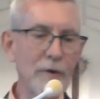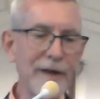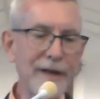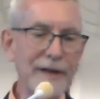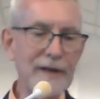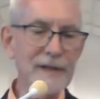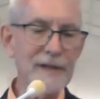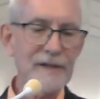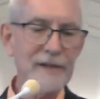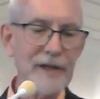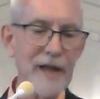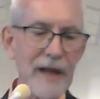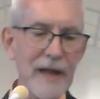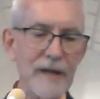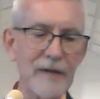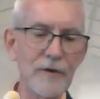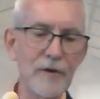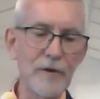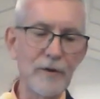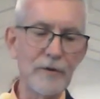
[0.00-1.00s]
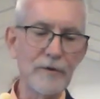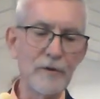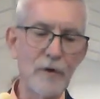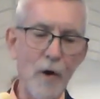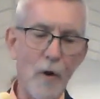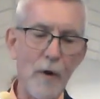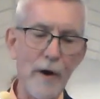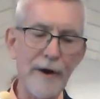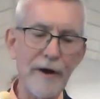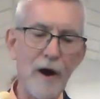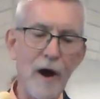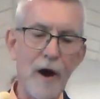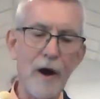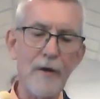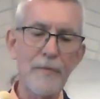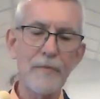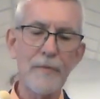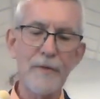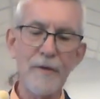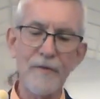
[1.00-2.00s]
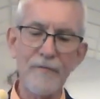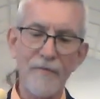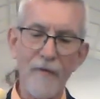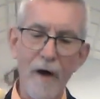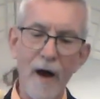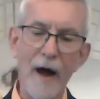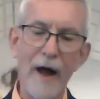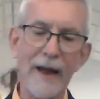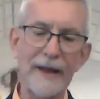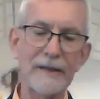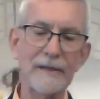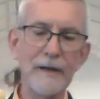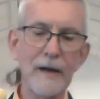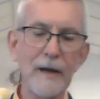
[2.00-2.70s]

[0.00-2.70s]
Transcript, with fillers: he continued going on the fight.